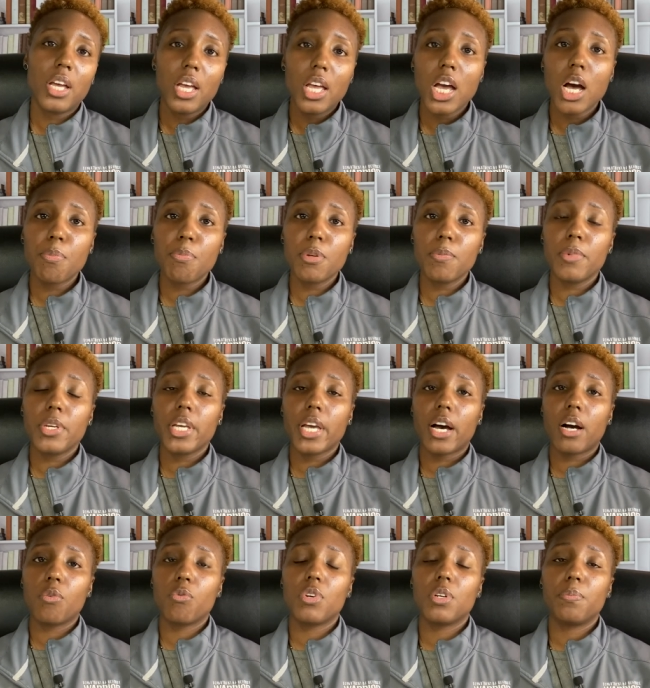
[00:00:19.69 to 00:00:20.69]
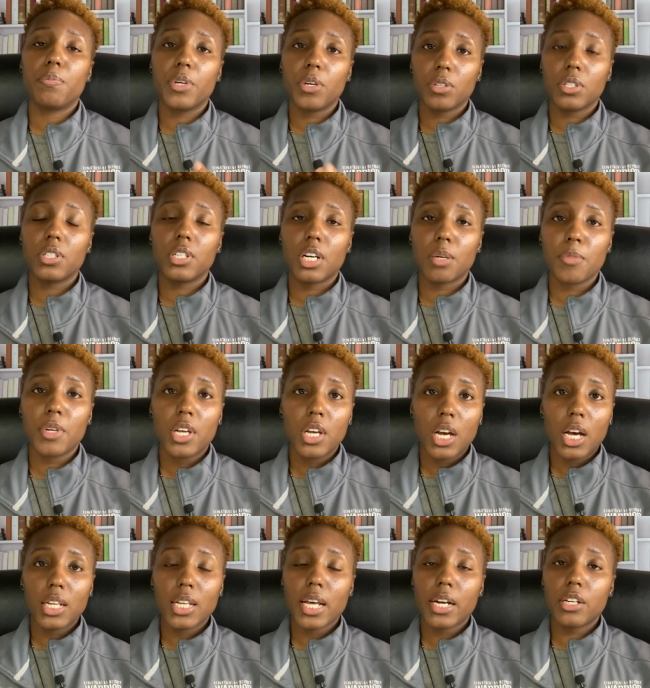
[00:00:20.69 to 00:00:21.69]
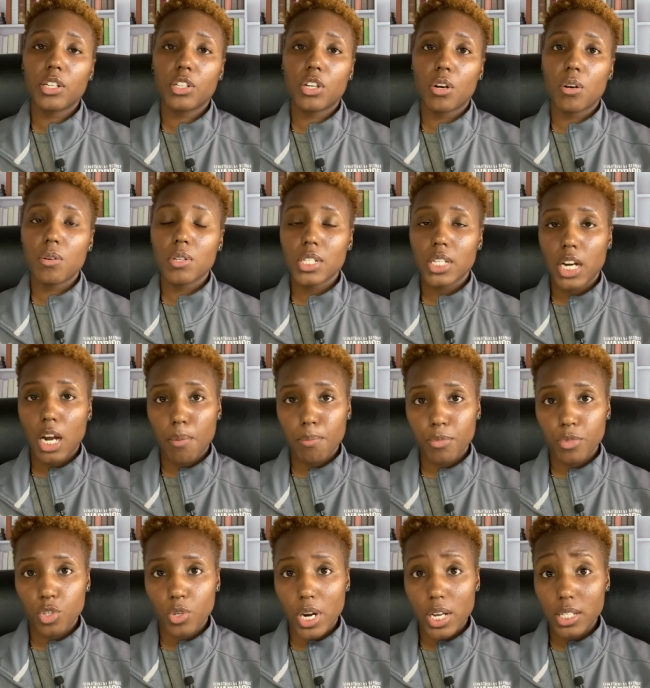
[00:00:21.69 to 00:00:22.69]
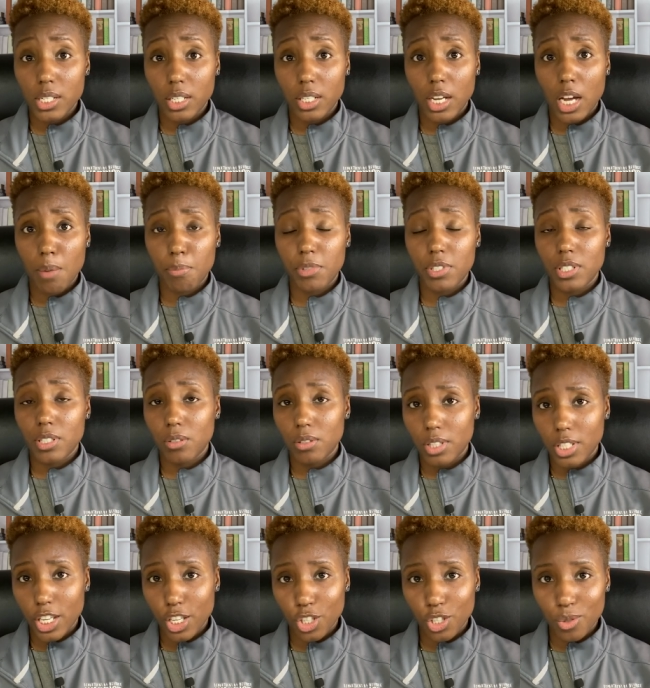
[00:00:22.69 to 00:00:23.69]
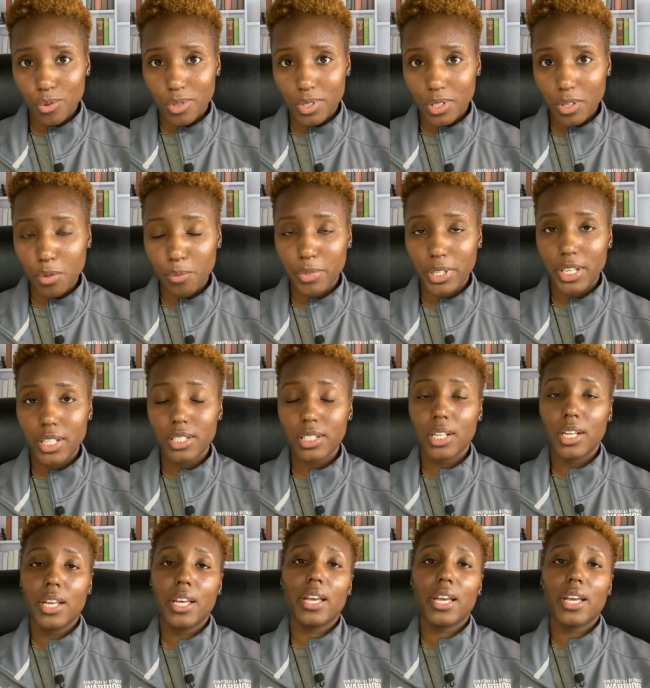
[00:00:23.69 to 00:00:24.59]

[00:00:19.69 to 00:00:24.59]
helping me out with building up a lot of the goals that I'm trying to accomplish. So thank you so much.